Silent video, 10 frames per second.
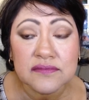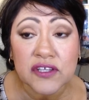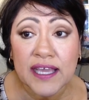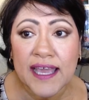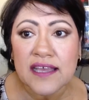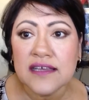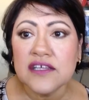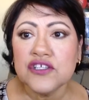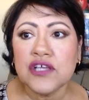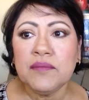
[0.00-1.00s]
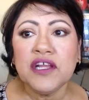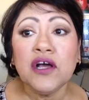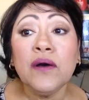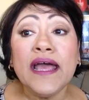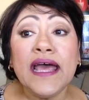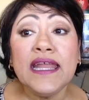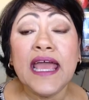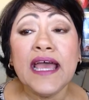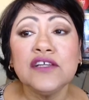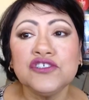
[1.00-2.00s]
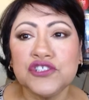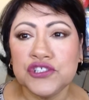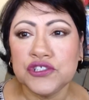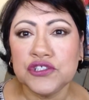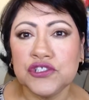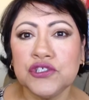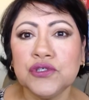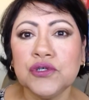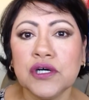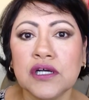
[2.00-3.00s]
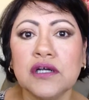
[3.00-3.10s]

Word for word: Okay, so I'm going to go ahead and do